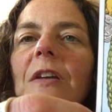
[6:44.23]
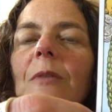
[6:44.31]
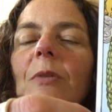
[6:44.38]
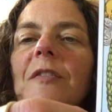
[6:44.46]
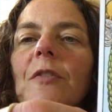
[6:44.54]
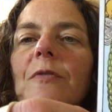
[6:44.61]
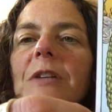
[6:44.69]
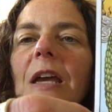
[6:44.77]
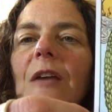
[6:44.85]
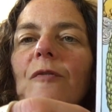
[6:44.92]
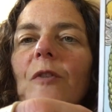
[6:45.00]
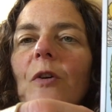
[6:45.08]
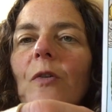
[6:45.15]
And we sort of take
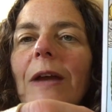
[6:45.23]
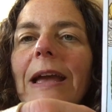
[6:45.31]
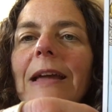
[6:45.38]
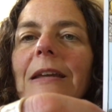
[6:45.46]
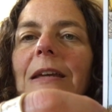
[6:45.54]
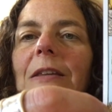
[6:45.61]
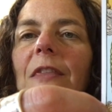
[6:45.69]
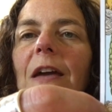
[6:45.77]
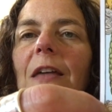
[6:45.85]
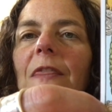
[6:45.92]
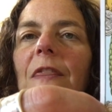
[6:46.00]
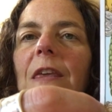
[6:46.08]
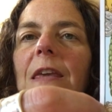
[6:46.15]
for granted
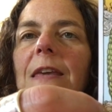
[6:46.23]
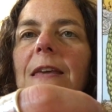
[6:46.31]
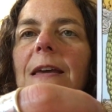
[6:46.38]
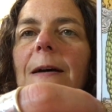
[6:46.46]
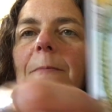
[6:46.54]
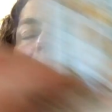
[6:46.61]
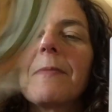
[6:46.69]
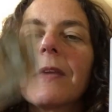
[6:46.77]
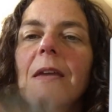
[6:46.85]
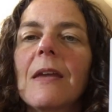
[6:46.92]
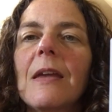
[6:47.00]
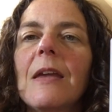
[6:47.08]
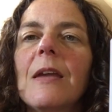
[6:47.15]
that the
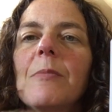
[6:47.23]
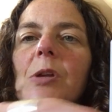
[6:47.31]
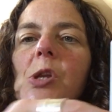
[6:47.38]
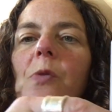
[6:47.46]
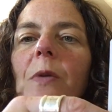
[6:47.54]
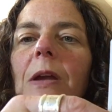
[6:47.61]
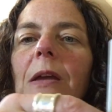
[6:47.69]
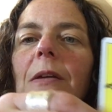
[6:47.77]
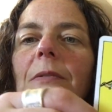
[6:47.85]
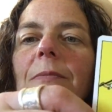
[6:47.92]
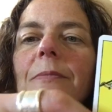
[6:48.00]
imagery,